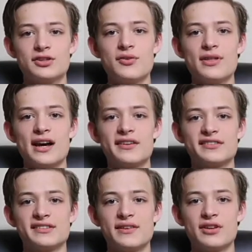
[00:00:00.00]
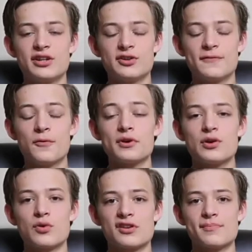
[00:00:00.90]
2,740
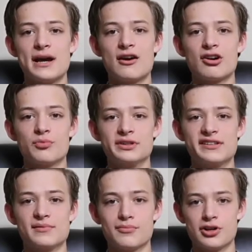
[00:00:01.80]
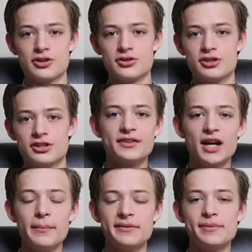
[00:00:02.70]
horsepower when submerged. The
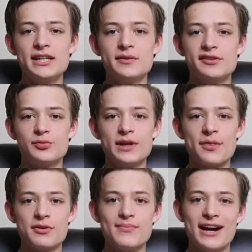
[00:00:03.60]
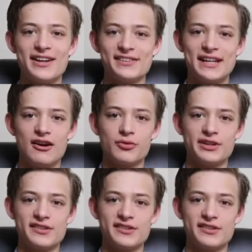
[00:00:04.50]
top speed was 23 miles an hour when